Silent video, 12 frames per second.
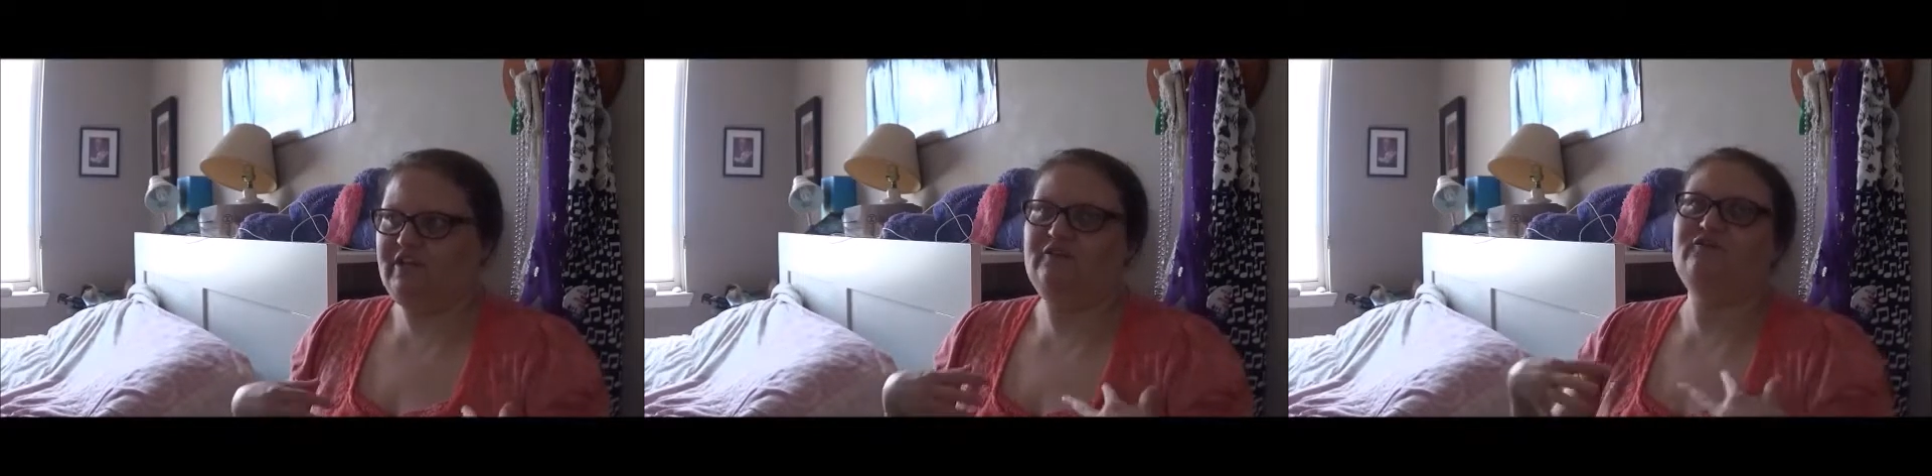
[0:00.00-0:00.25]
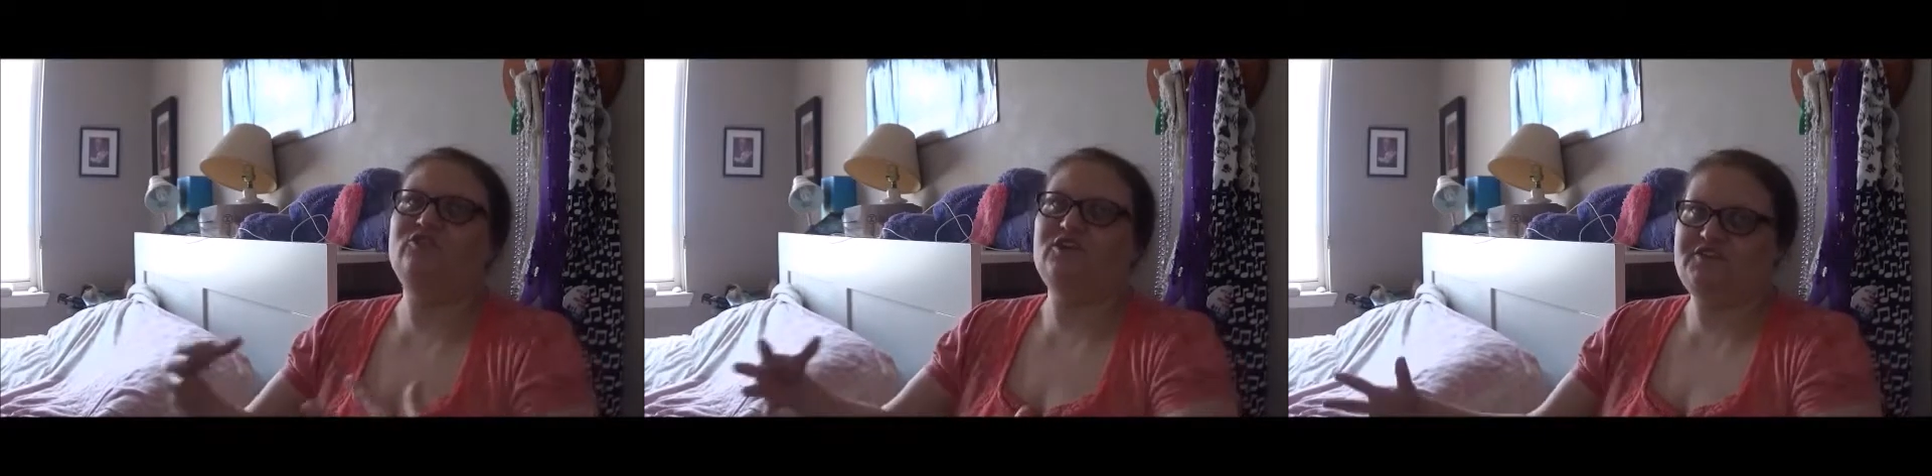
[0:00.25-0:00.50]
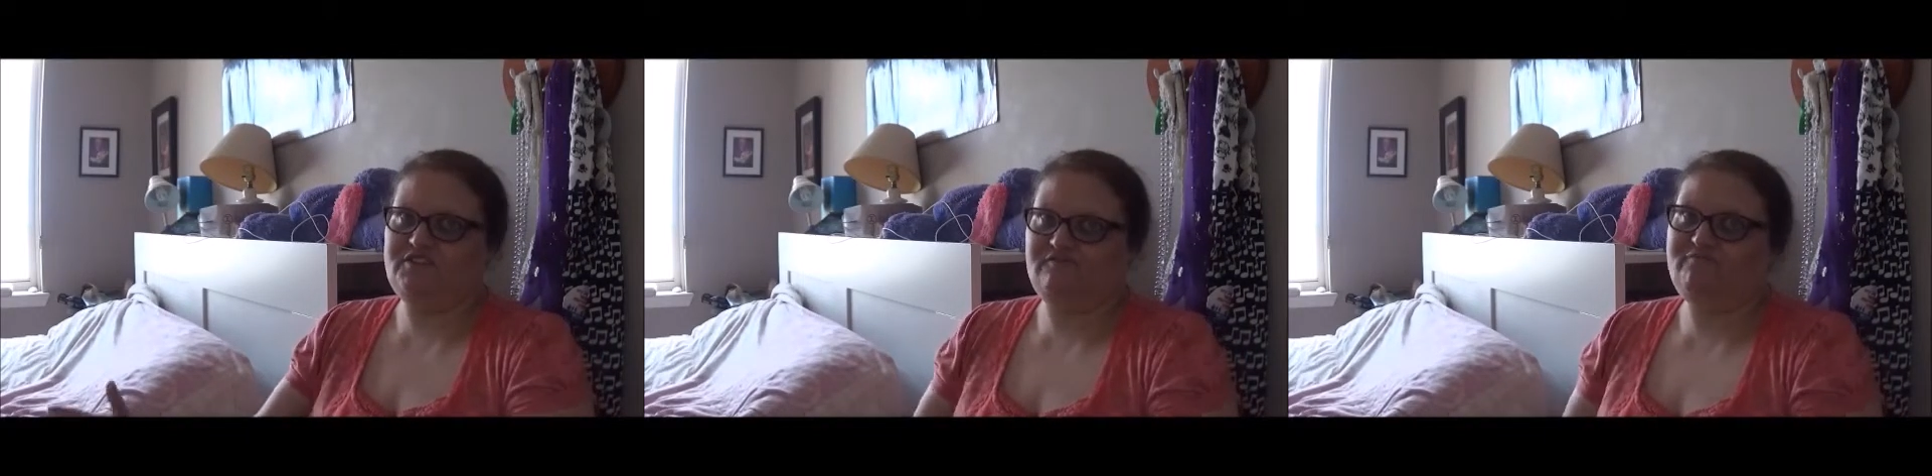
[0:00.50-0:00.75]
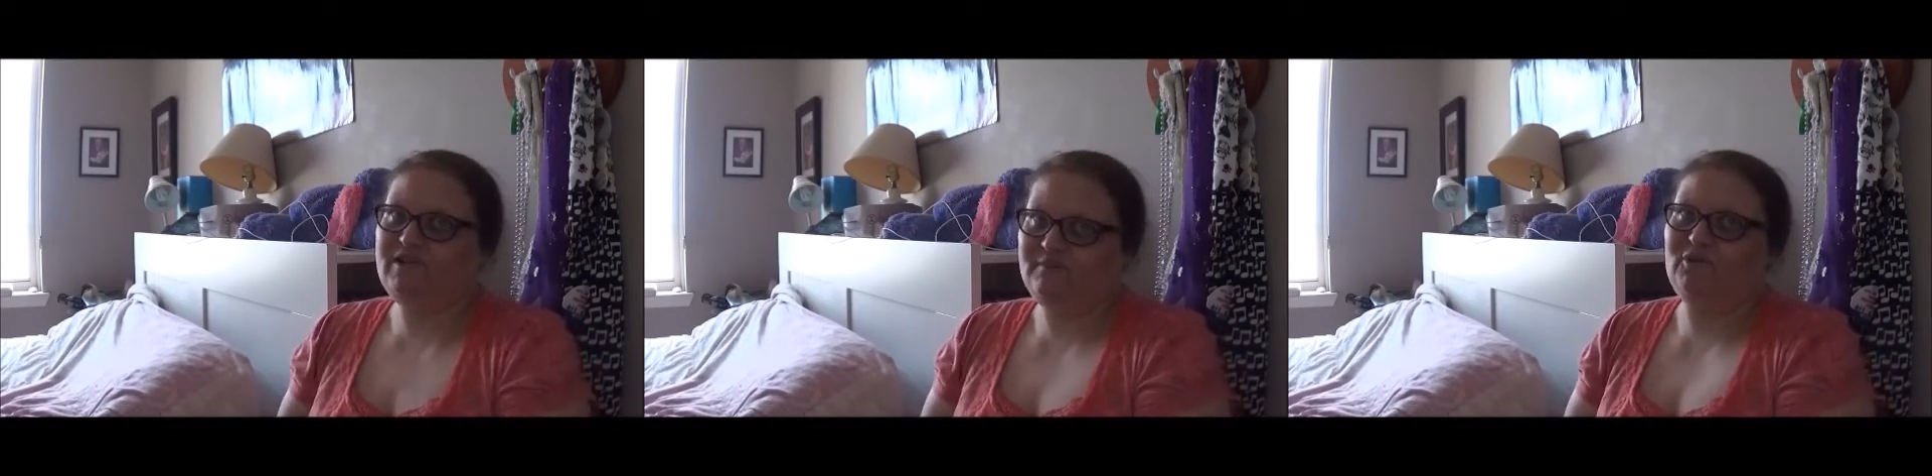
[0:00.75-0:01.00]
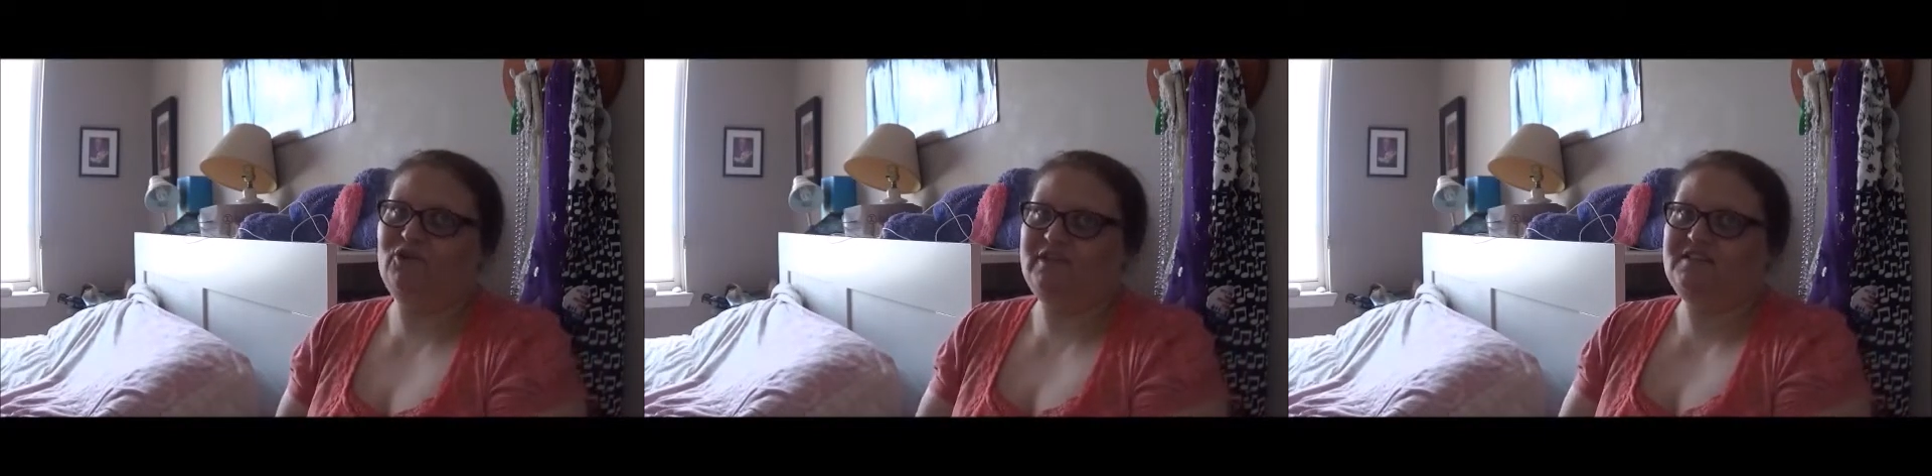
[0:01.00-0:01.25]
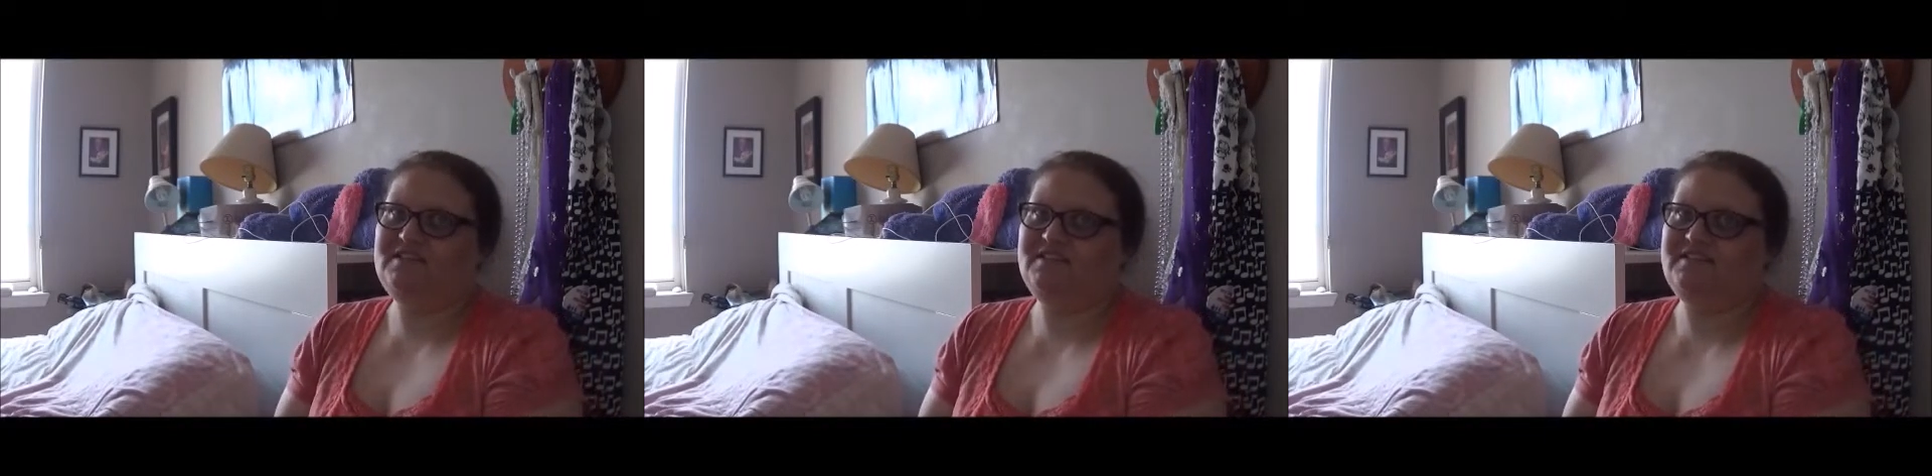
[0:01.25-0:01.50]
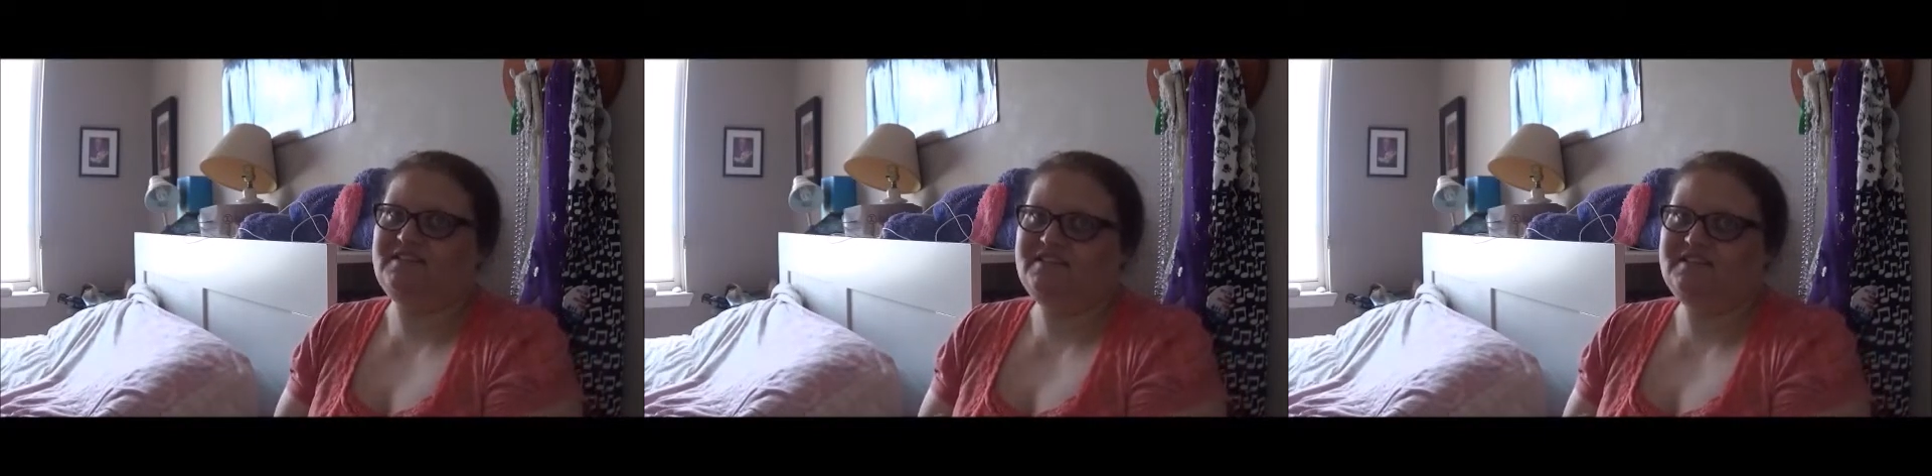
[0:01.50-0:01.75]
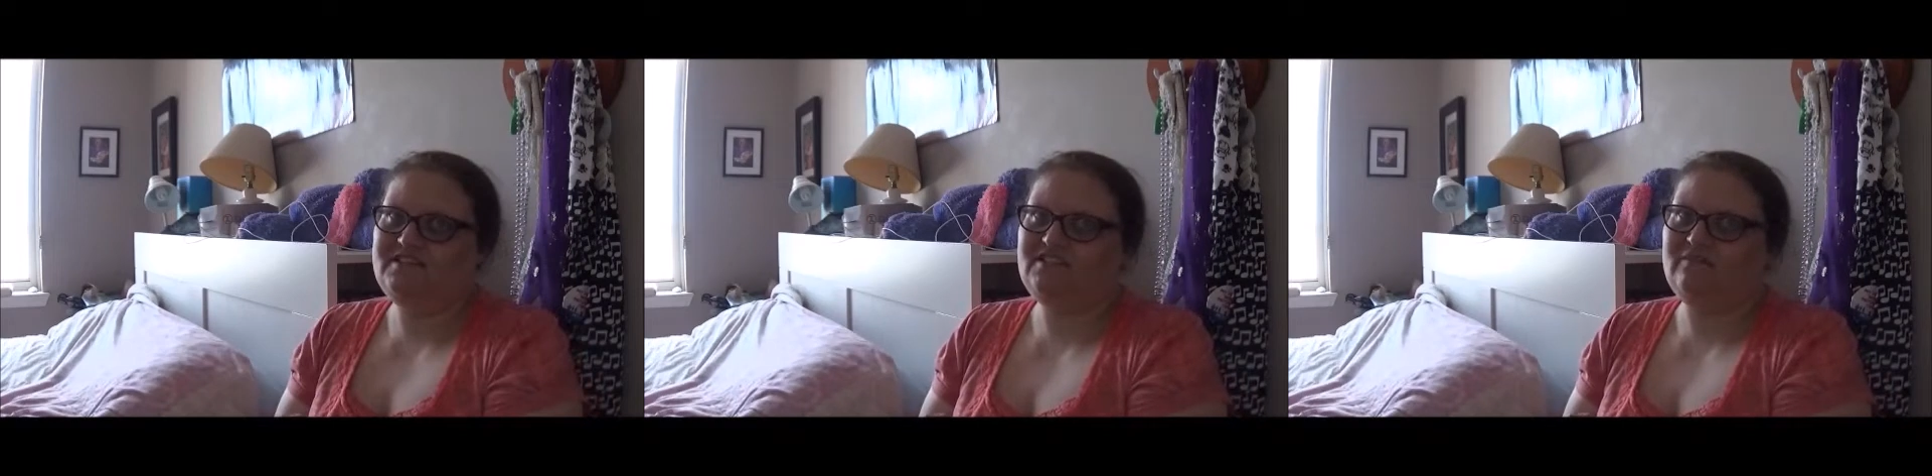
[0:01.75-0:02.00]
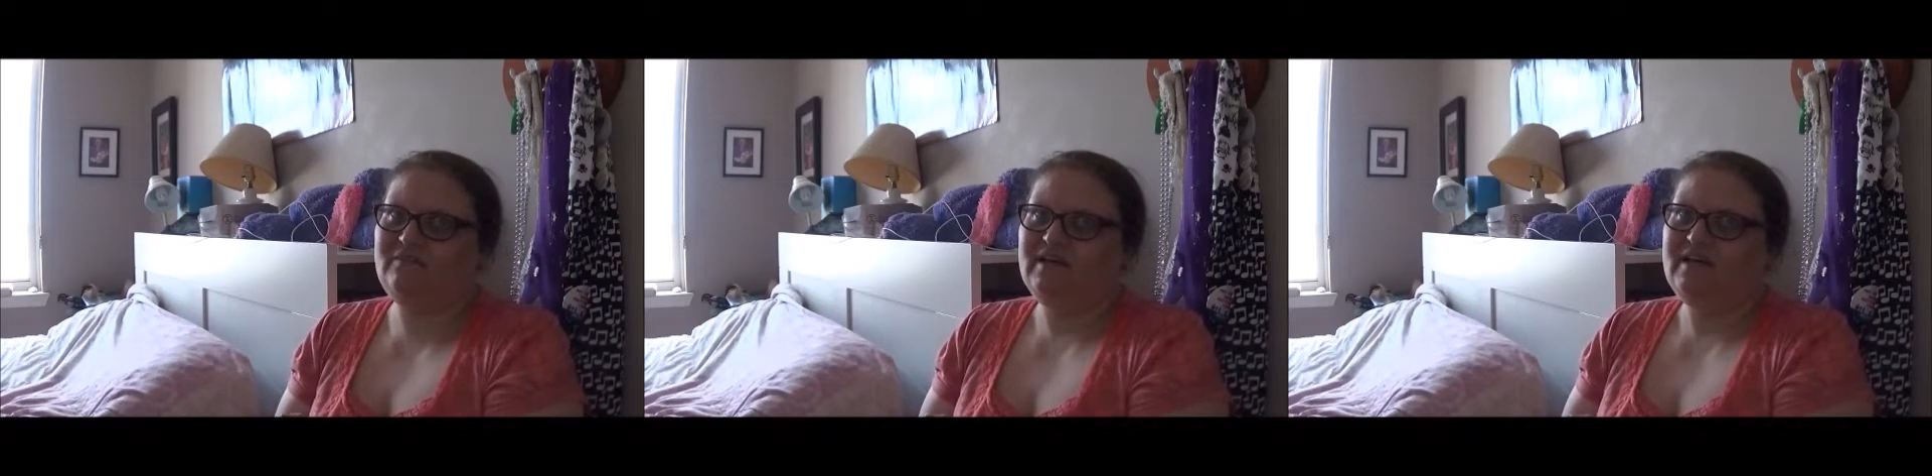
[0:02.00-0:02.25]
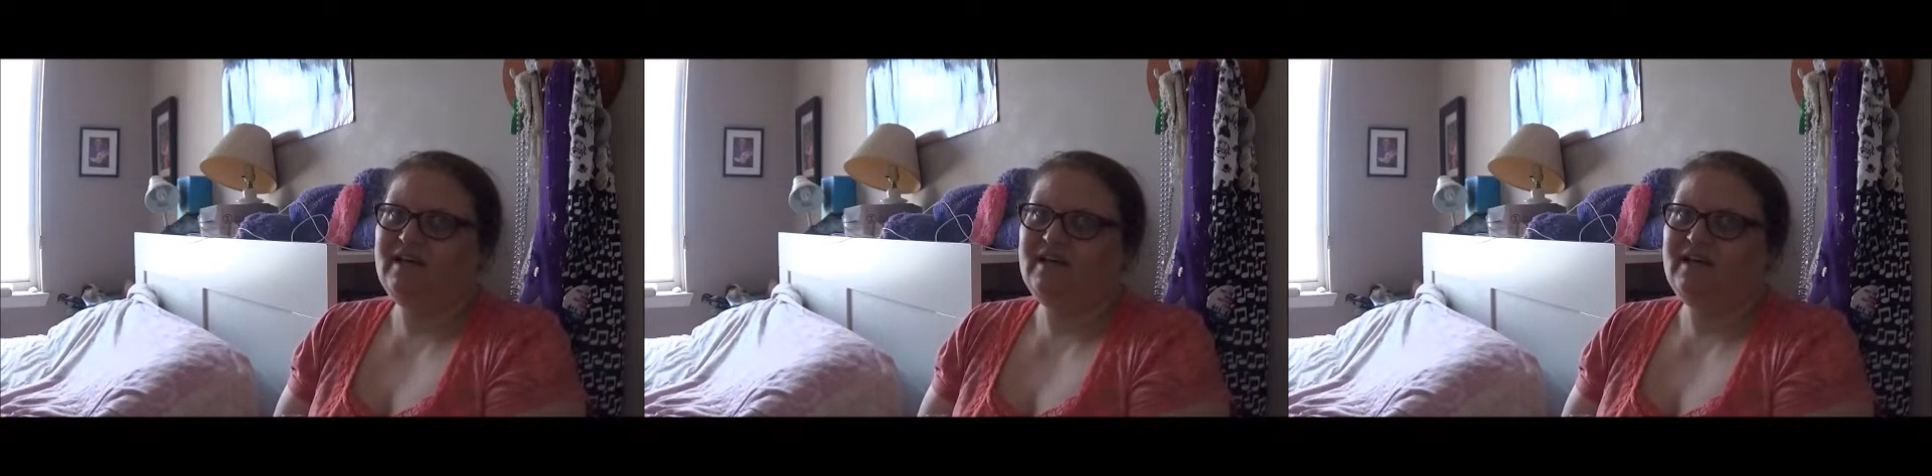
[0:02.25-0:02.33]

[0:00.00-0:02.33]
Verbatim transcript: influx of people into the system.